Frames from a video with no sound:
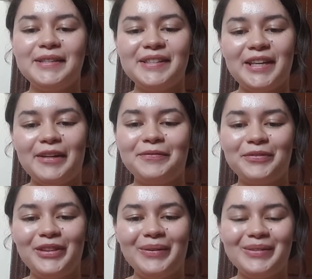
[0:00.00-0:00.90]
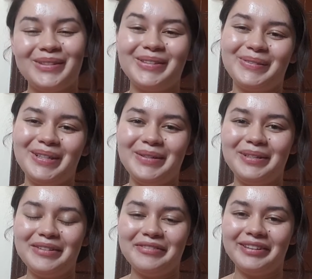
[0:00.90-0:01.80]
So yeah, that was also
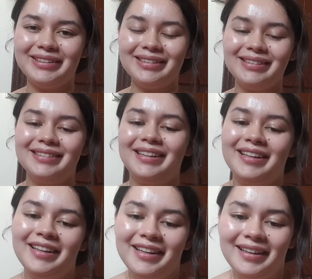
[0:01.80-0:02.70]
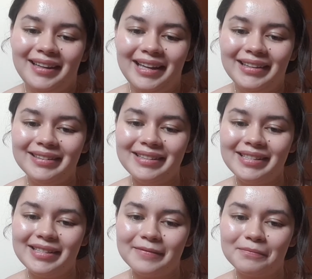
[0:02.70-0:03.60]
really fun, and
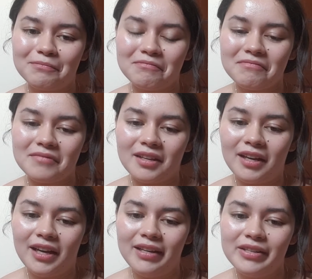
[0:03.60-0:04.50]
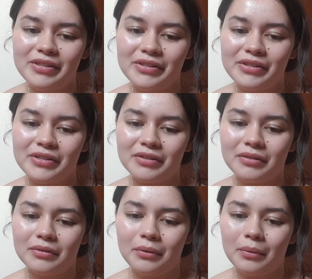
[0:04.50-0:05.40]
I just
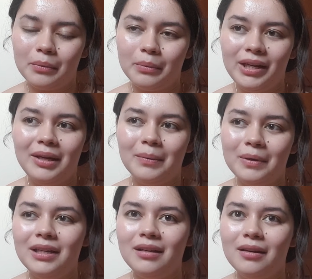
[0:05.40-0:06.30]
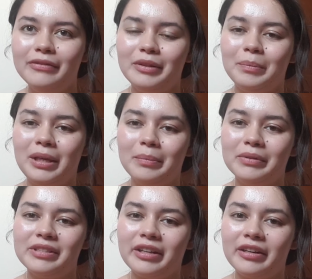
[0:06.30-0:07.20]
really love the
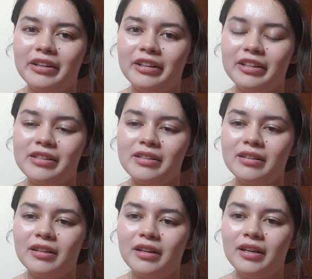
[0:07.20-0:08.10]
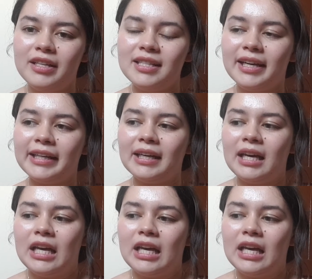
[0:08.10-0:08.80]
people there. It's like